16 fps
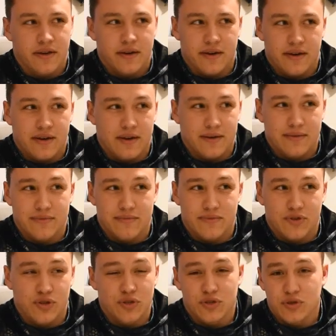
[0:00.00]

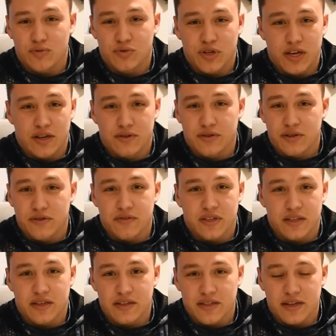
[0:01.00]
their YouTube channel, and
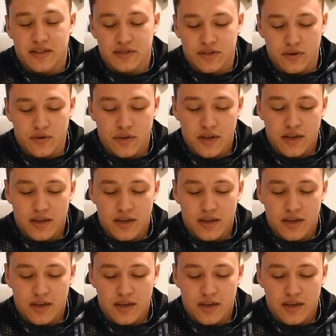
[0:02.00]
everything like that. So